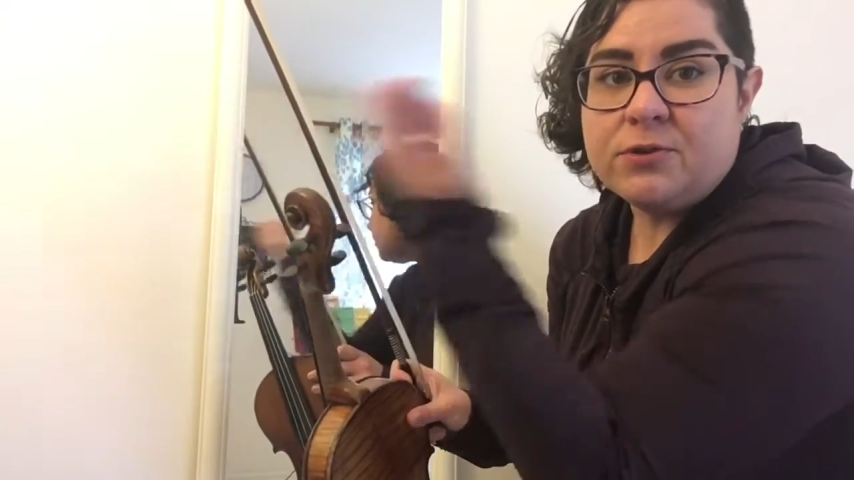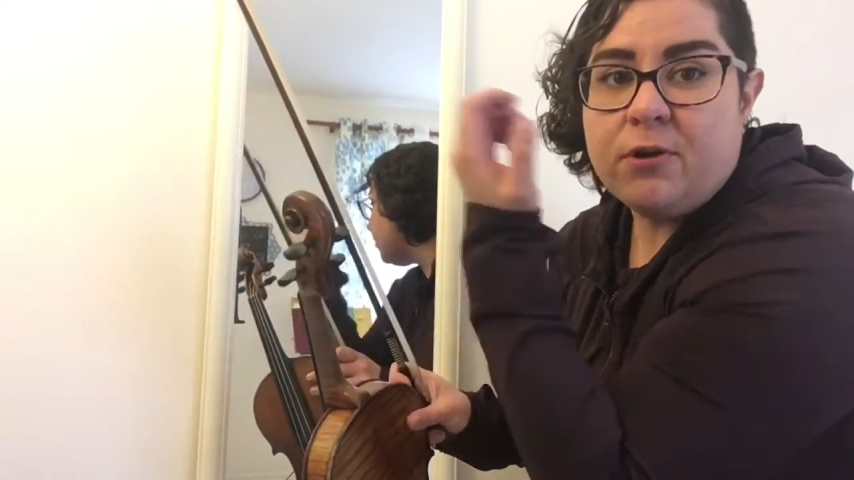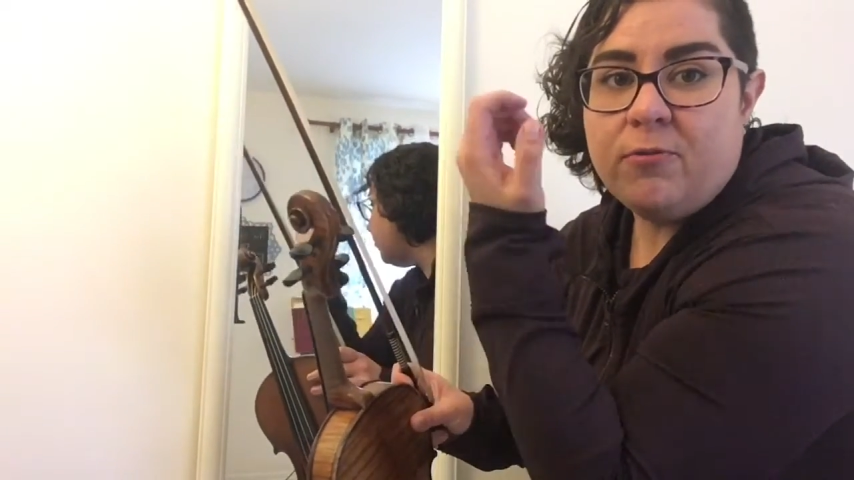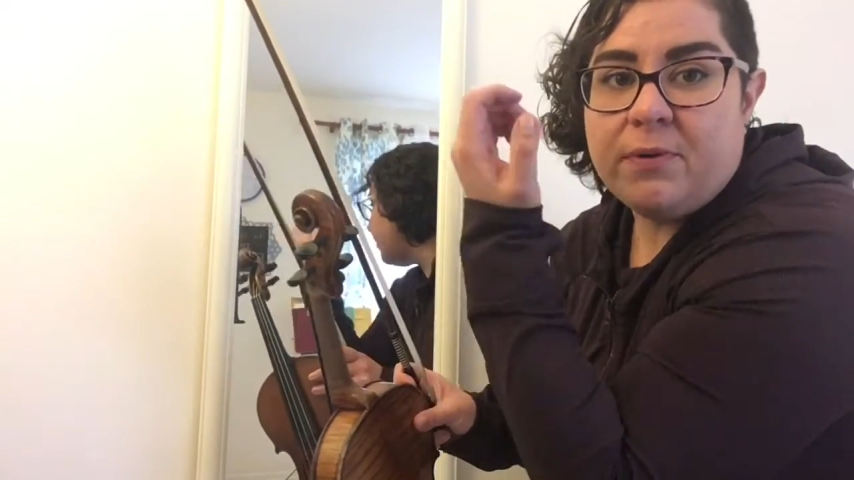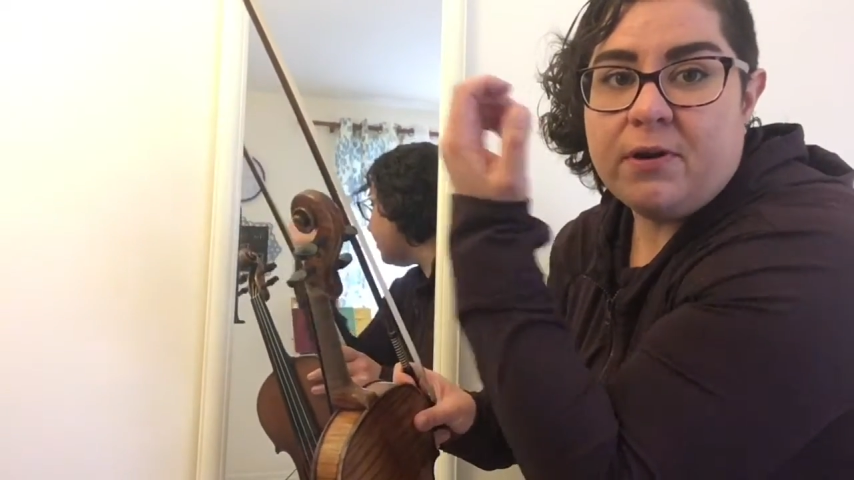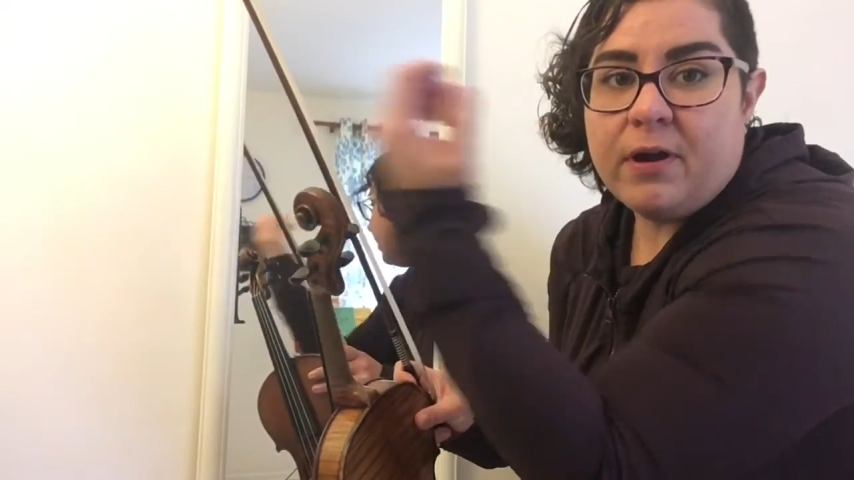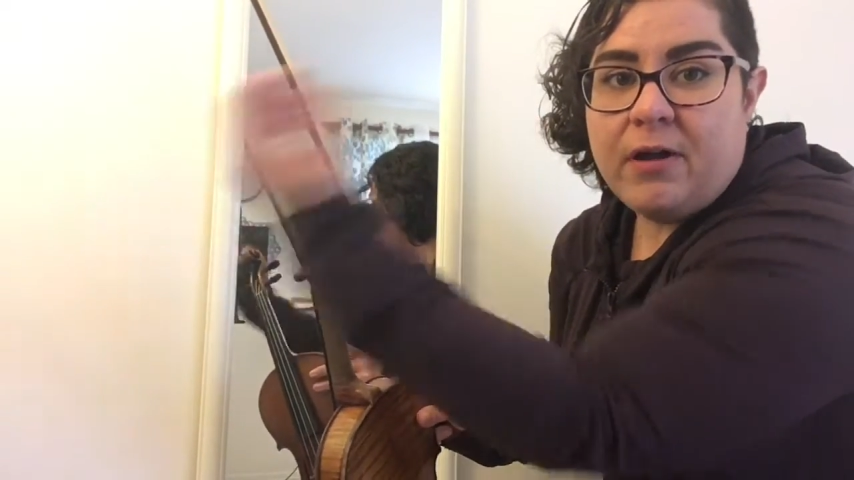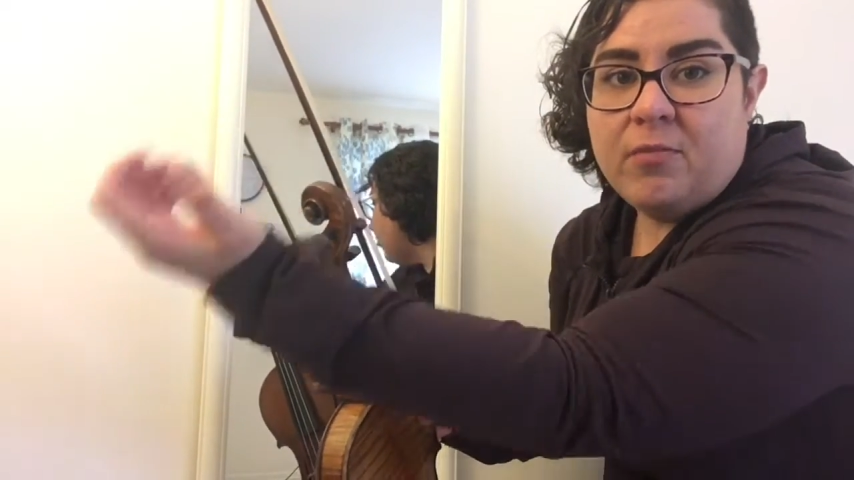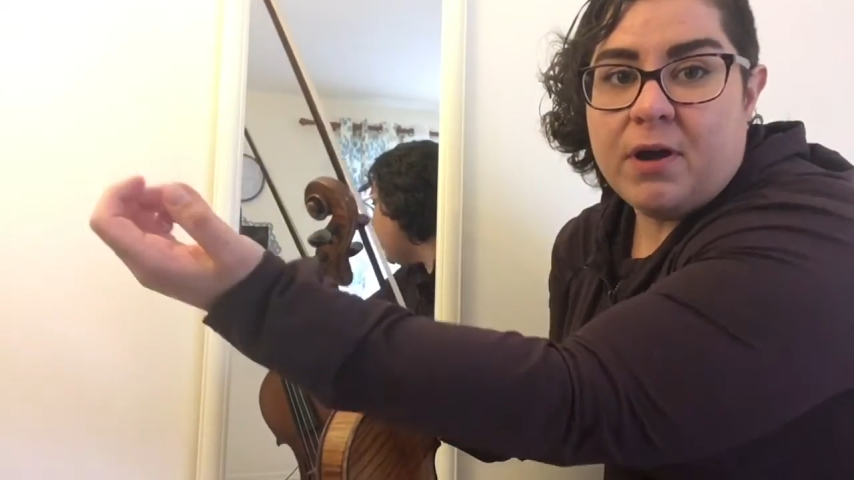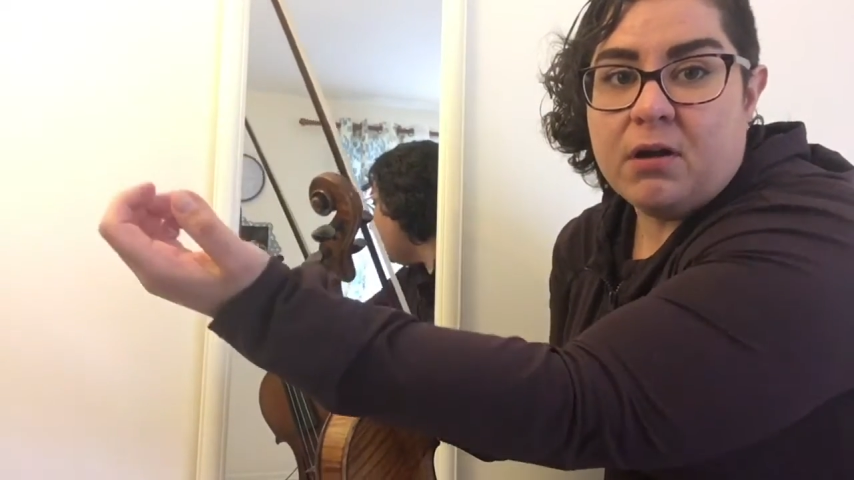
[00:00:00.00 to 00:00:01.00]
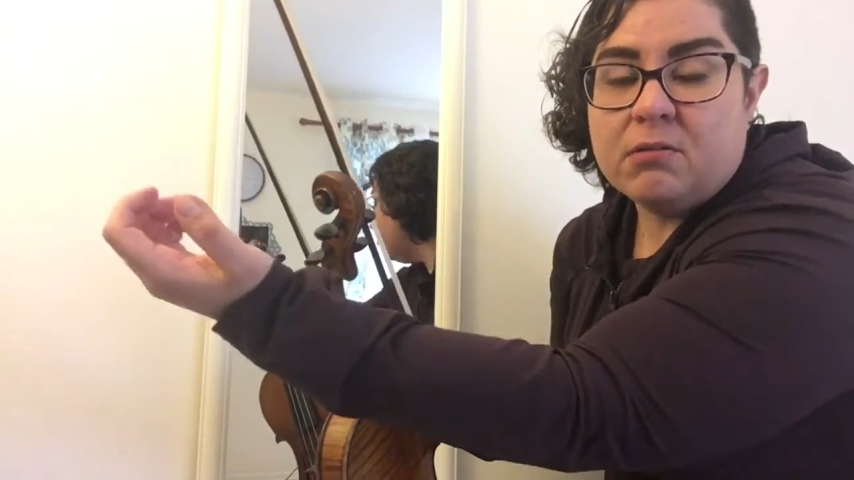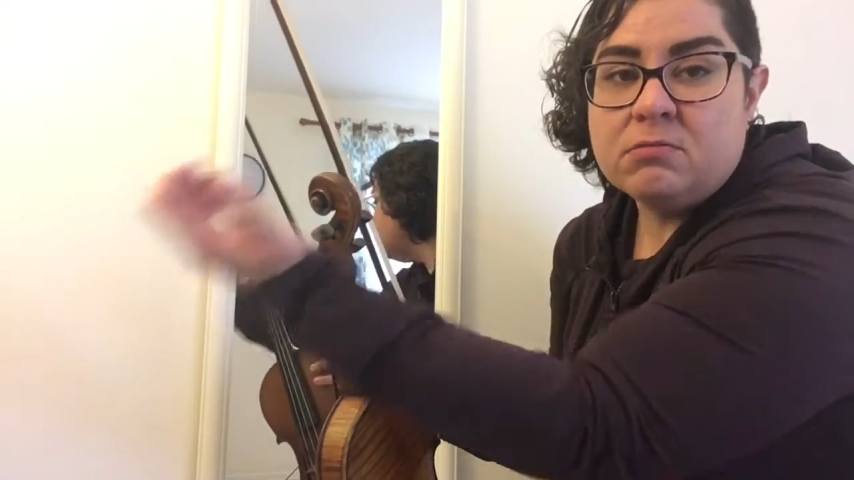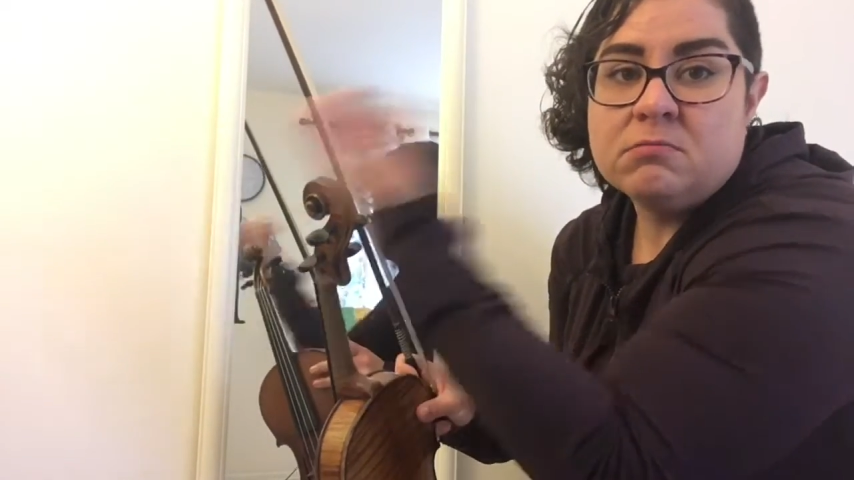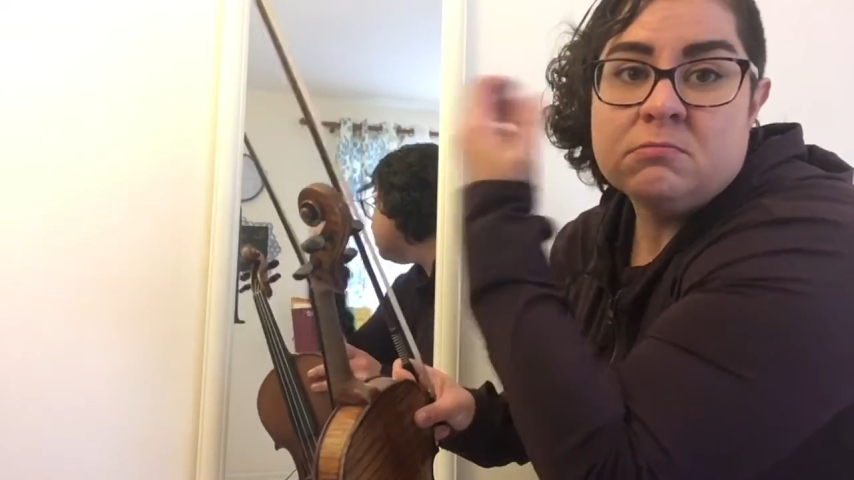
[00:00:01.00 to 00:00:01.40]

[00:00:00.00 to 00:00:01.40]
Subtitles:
or open our elbow,